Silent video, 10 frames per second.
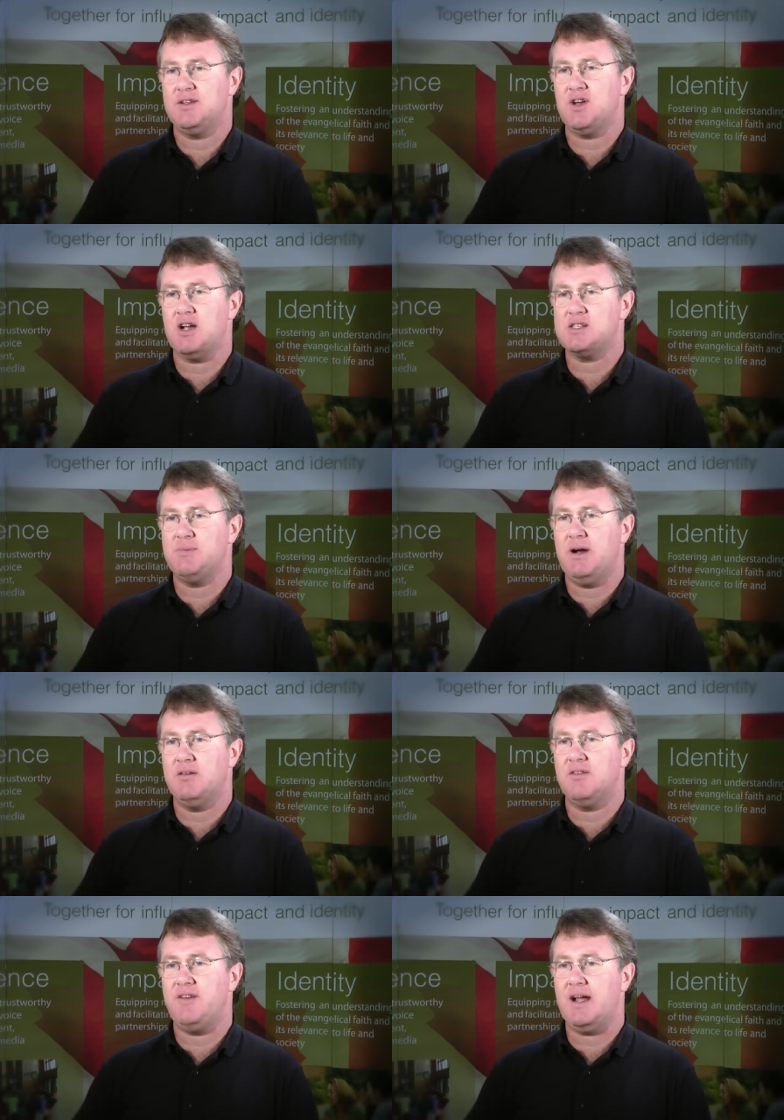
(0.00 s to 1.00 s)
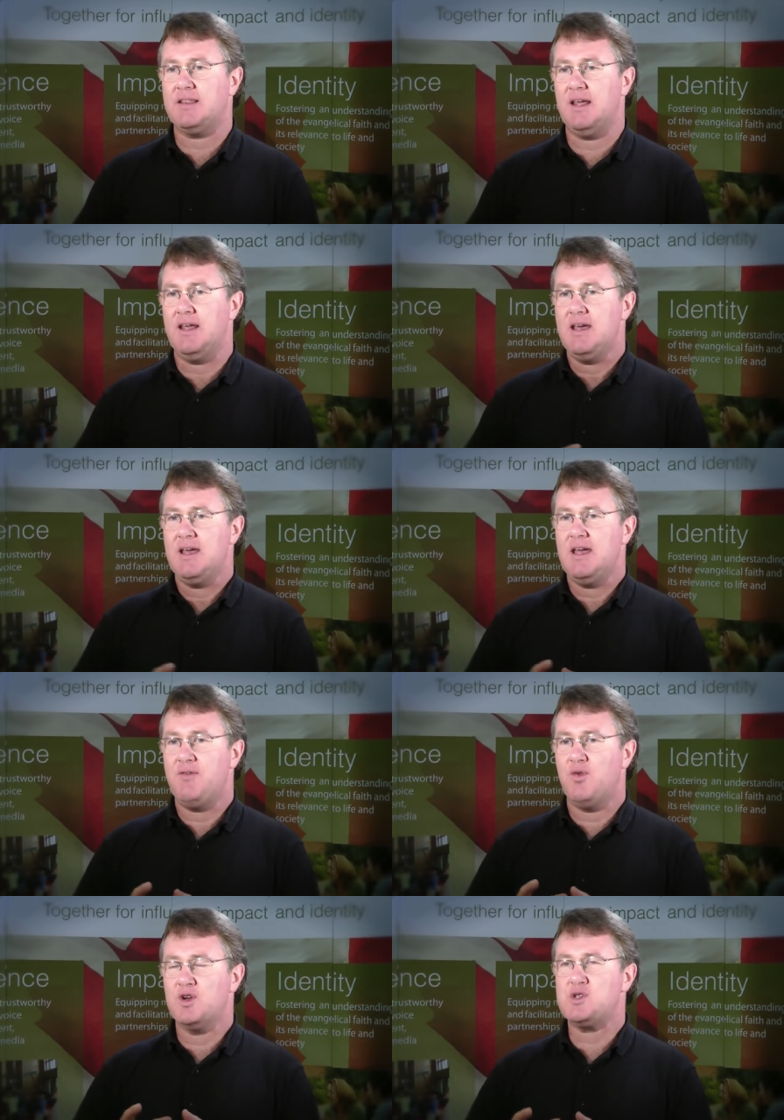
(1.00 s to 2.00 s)
talks about the fact that
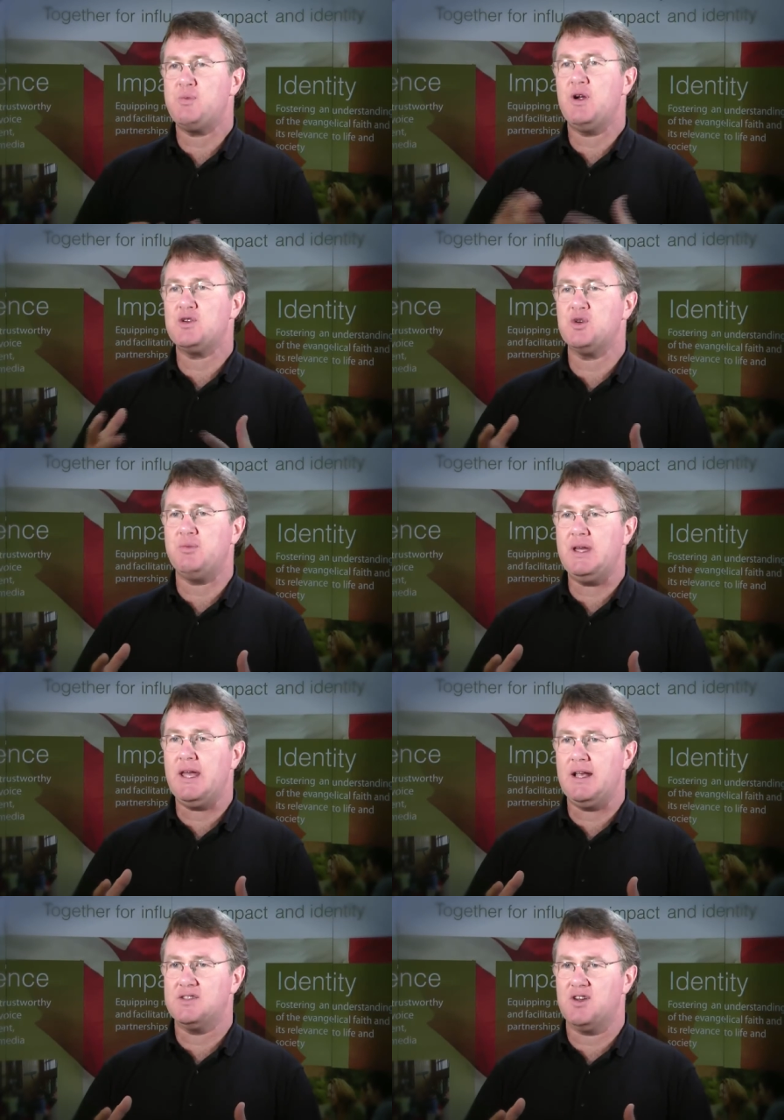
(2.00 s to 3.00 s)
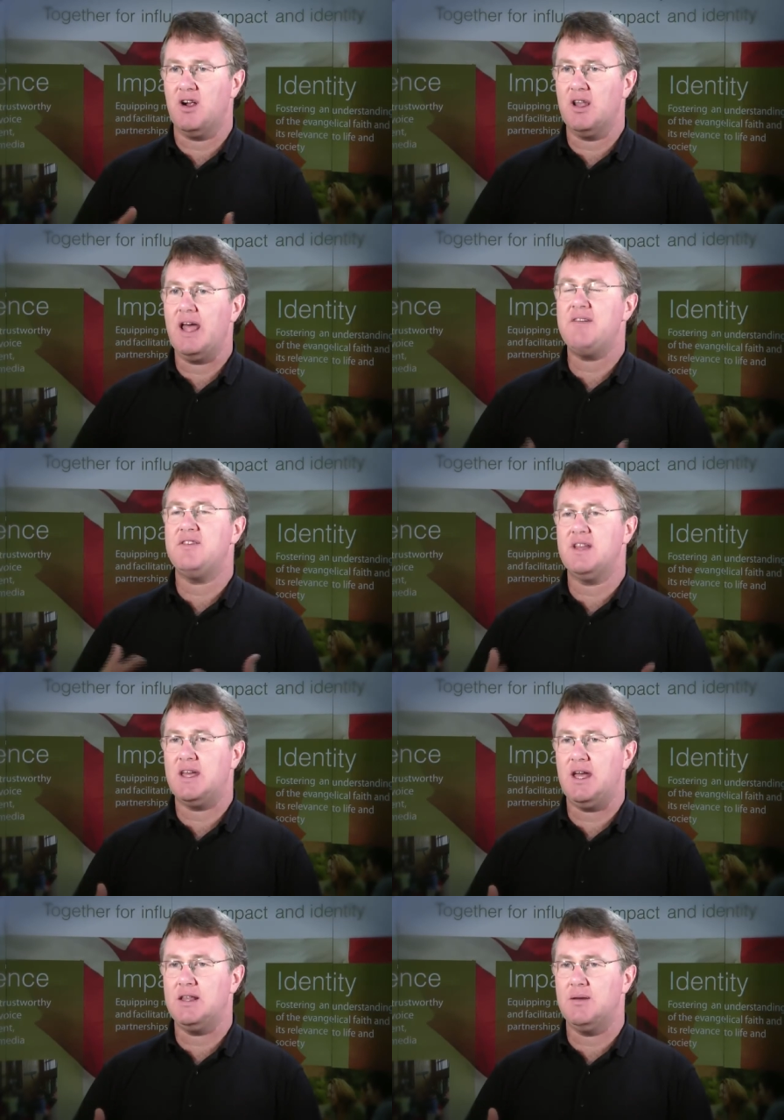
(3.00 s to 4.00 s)
if we're spiritual beings, our life in the
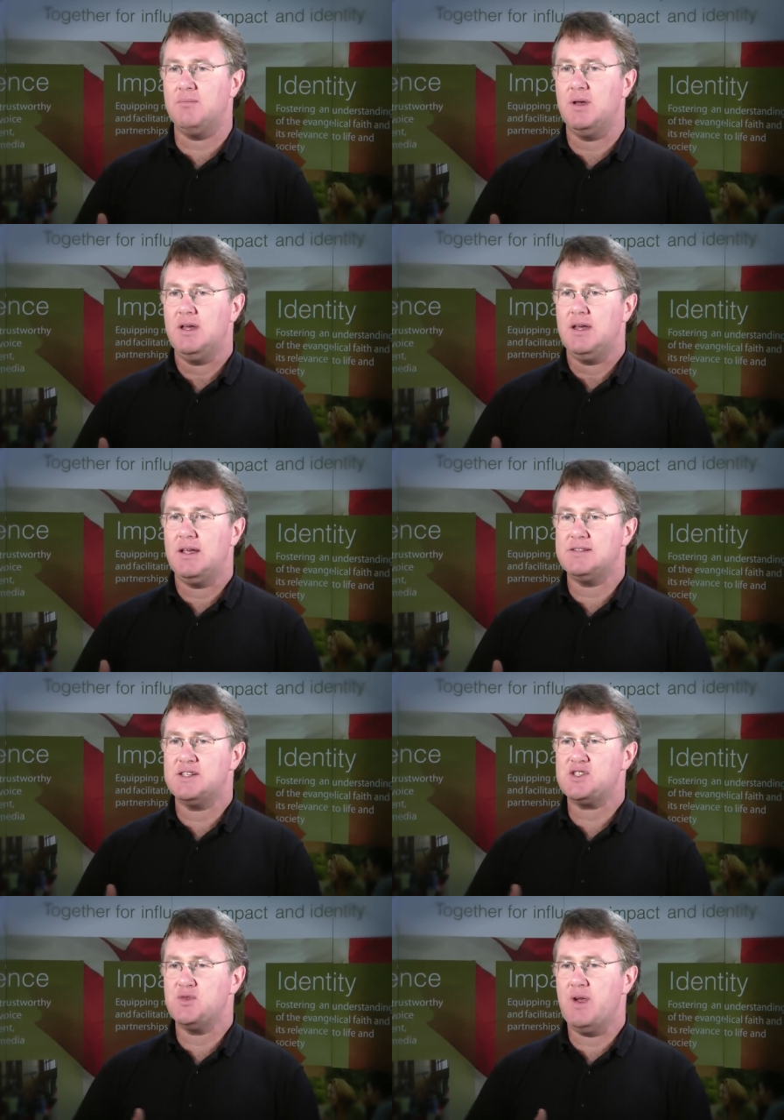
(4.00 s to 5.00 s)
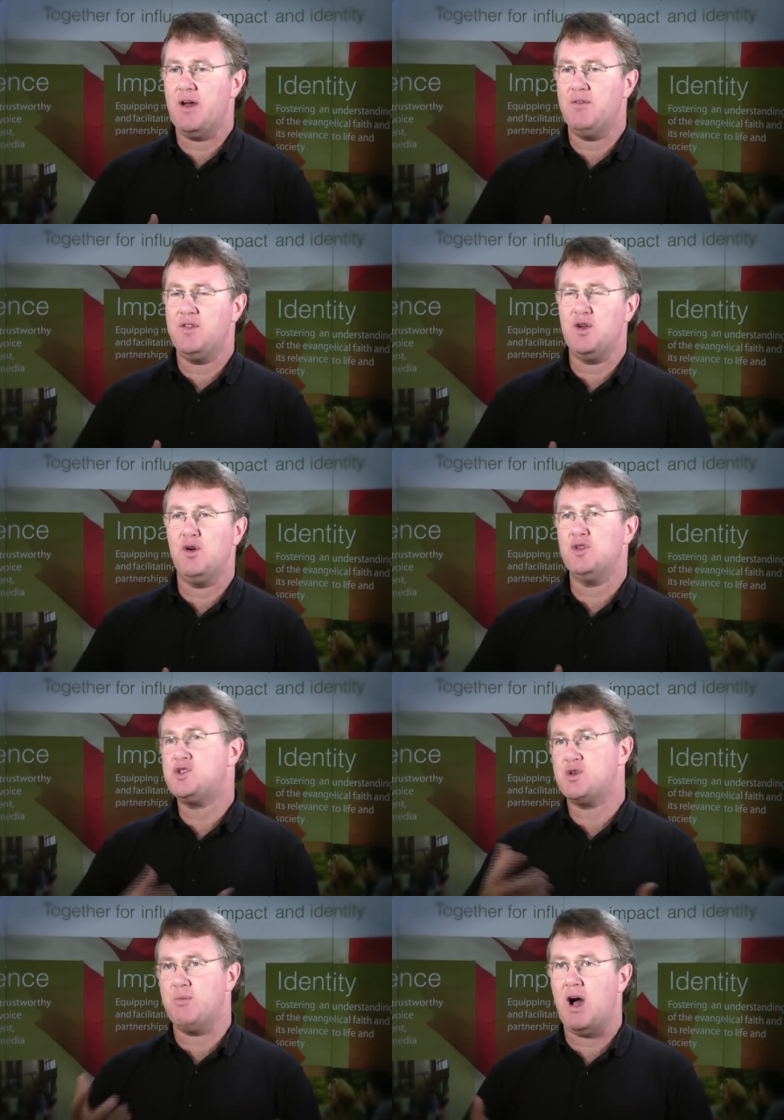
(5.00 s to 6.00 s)
kingdom exists around the old
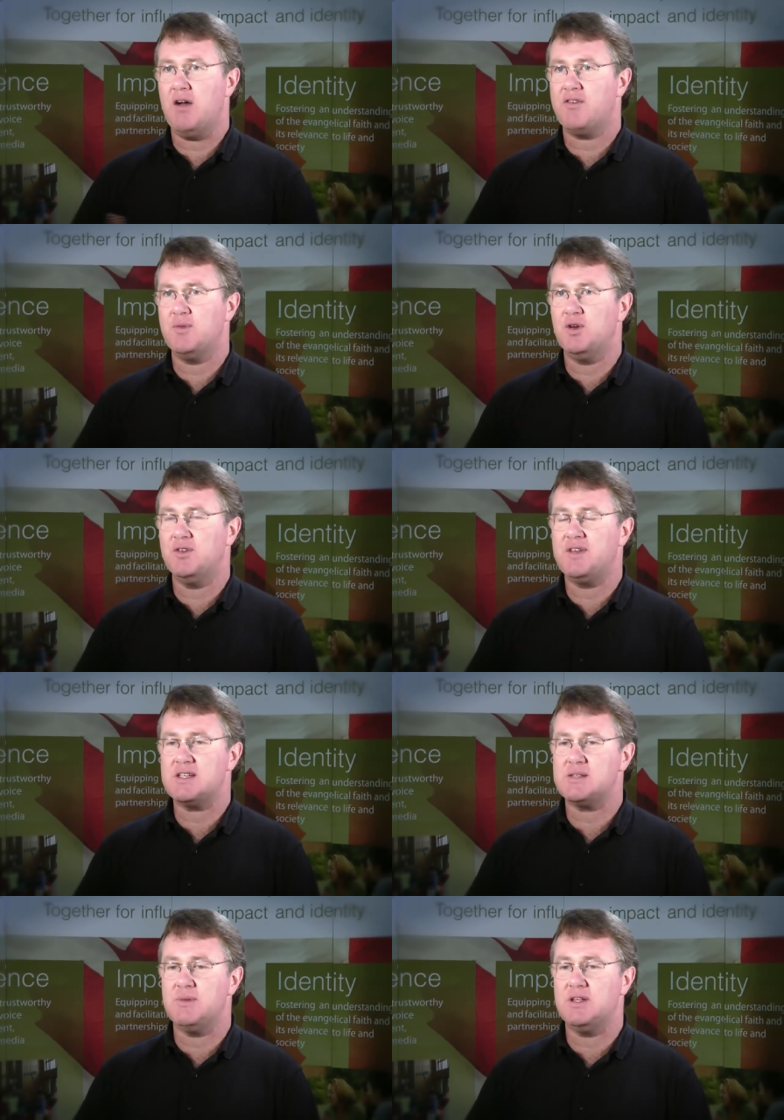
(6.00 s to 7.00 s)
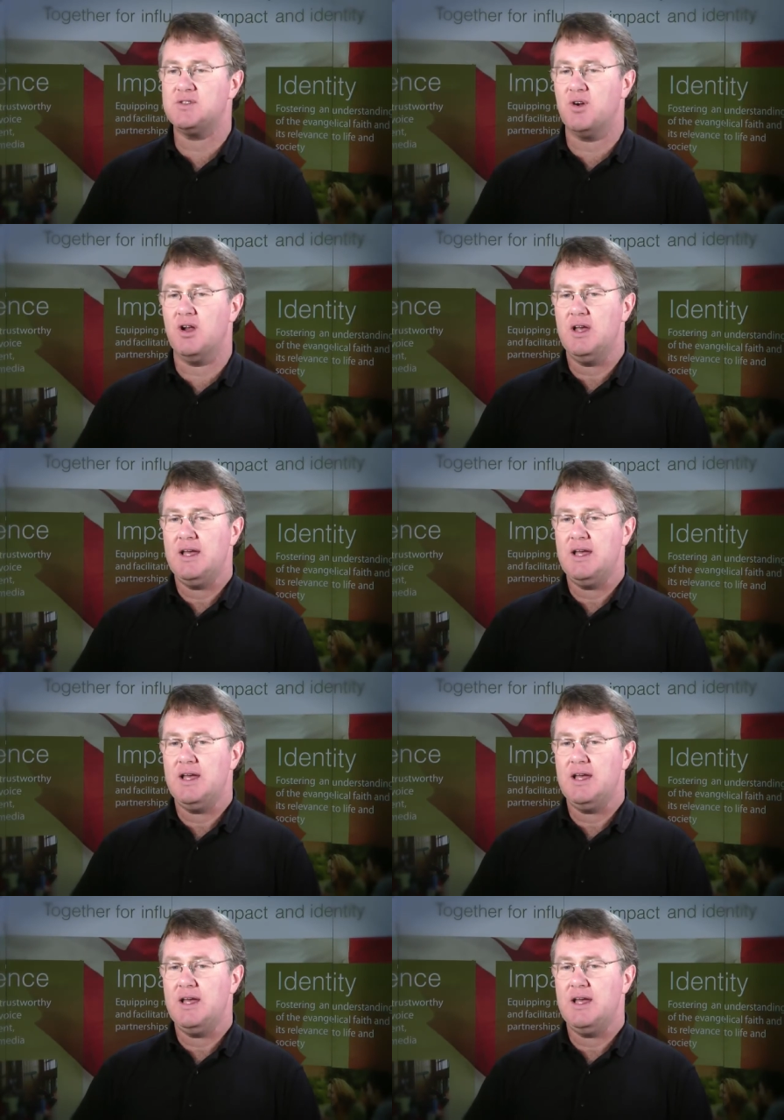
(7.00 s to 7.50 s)
Shema from the Old Testament, or